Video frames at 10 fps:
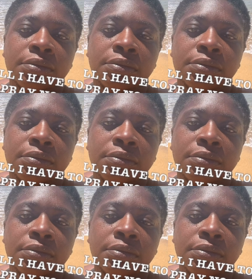
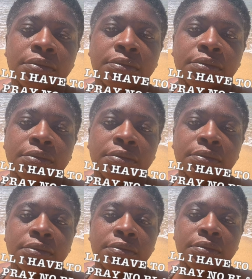
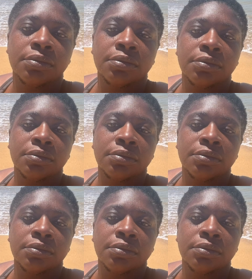[no speech]